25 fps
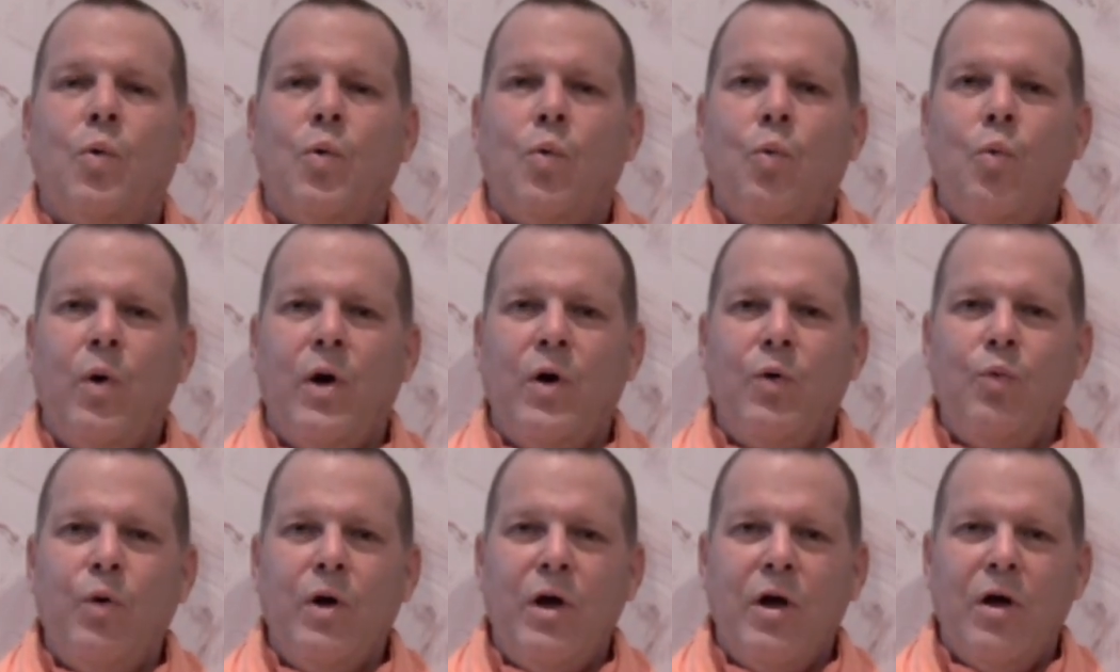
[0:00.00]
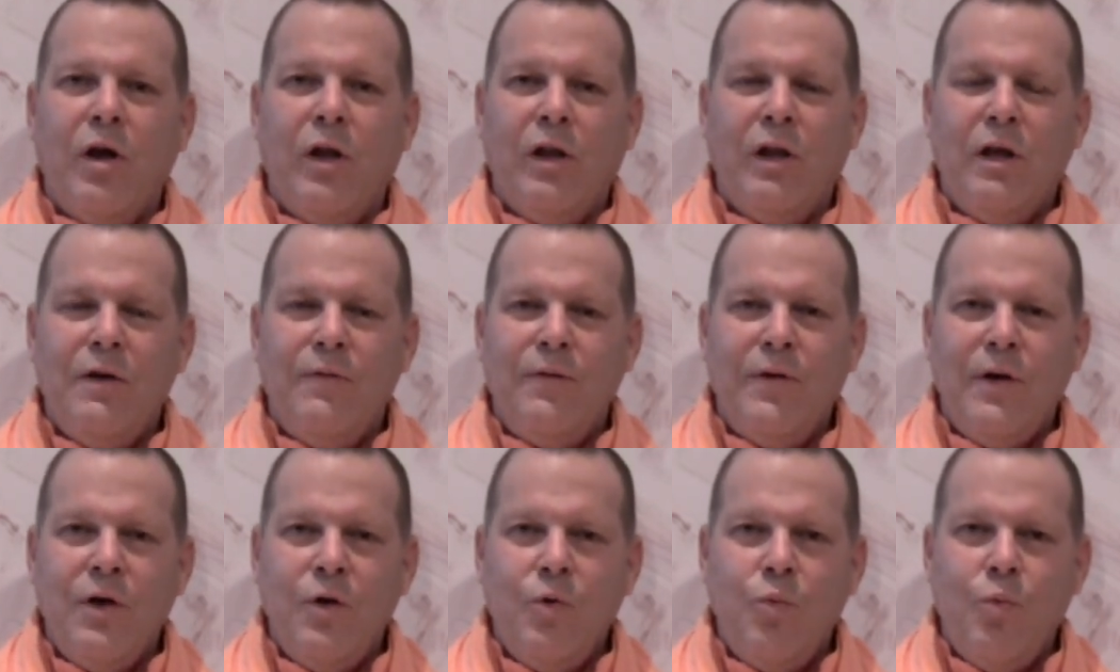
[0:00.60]
when we are
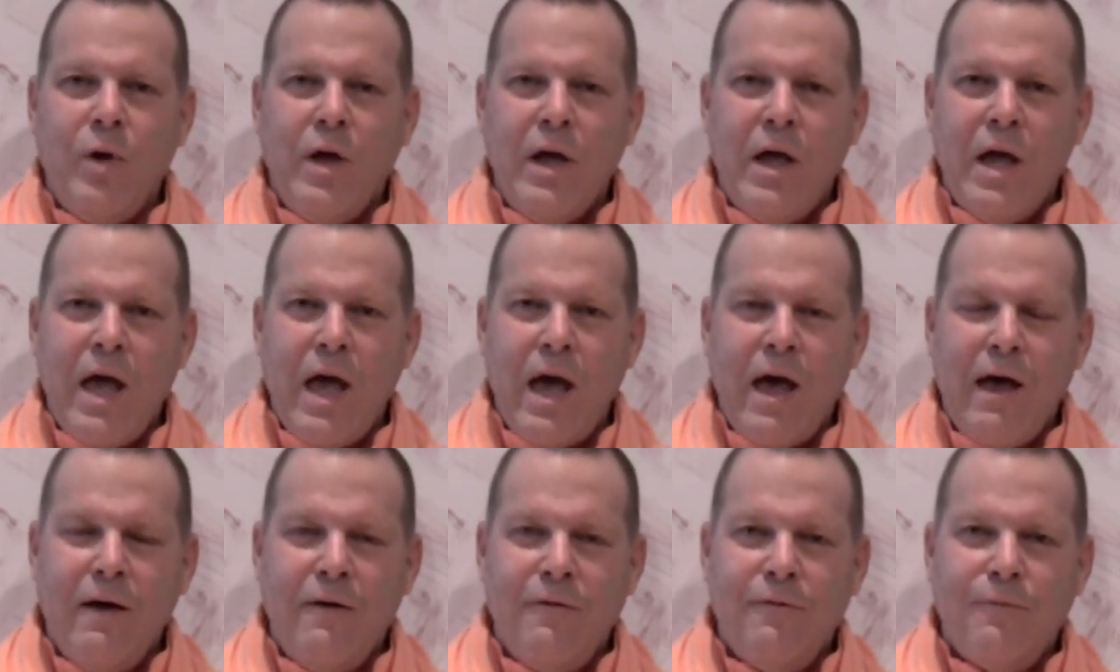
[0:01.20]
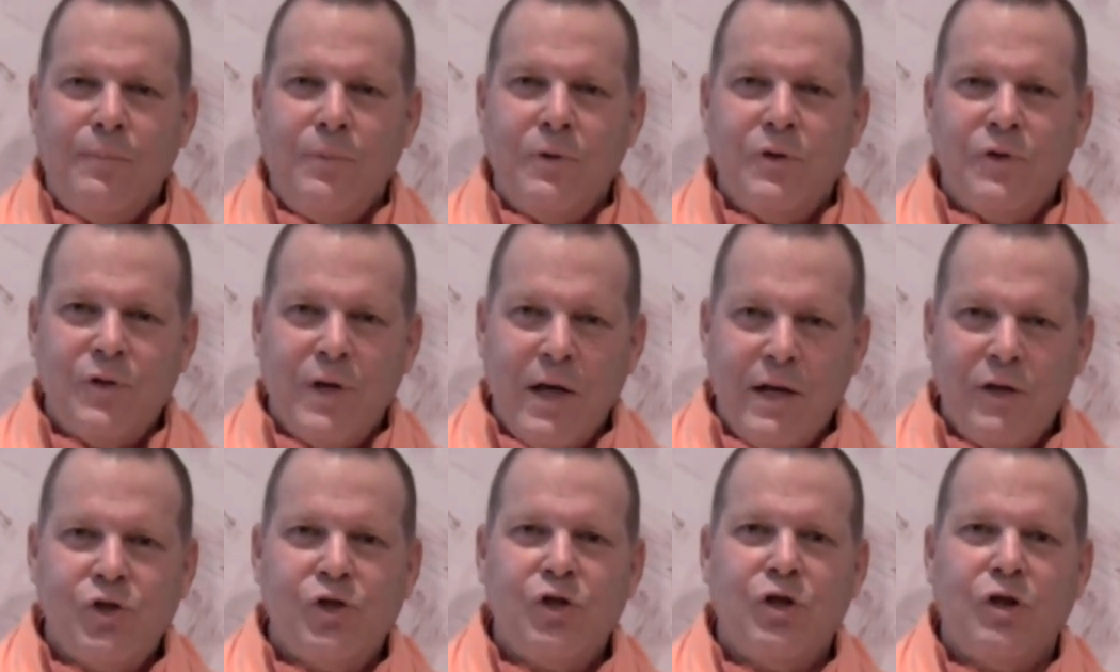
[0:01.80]
living, we have
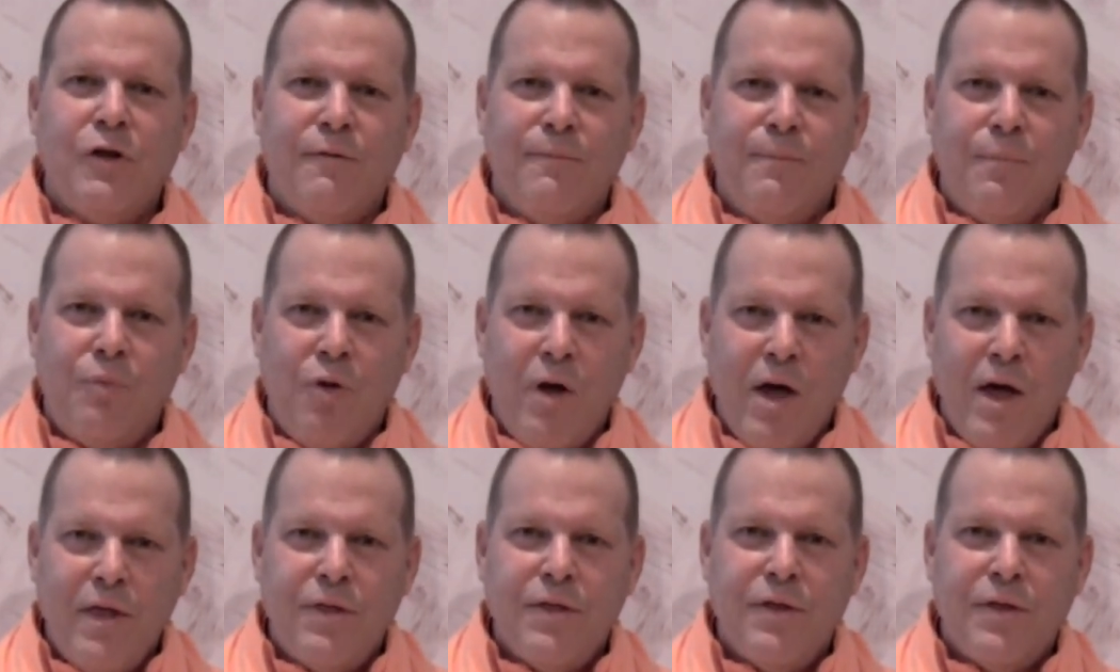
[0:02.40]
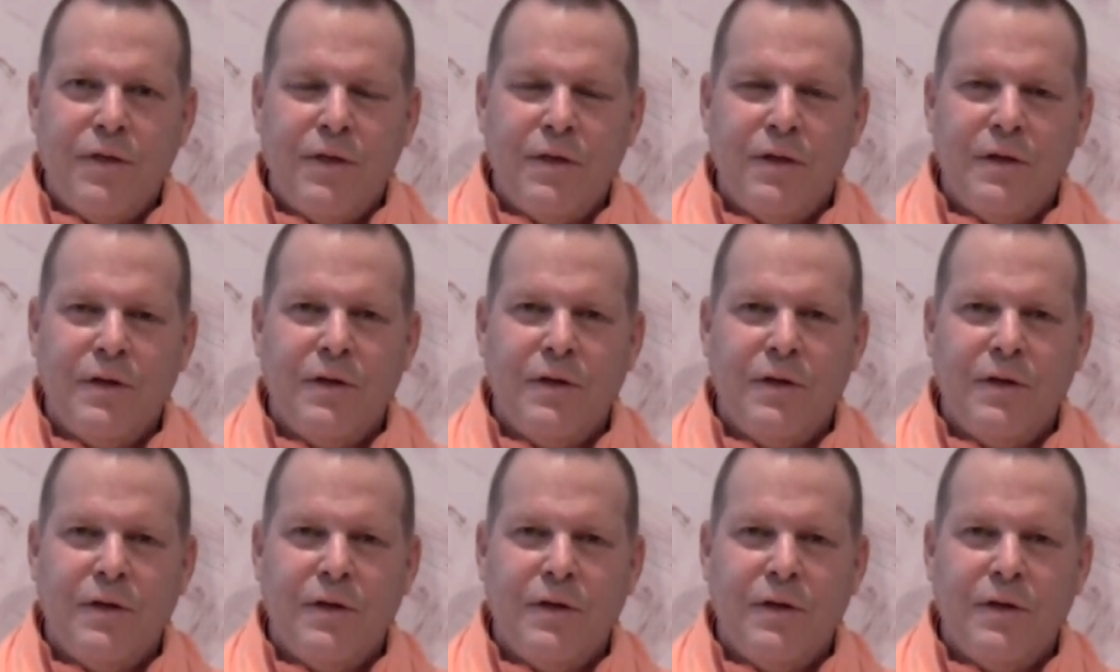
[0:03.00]
possession of breath.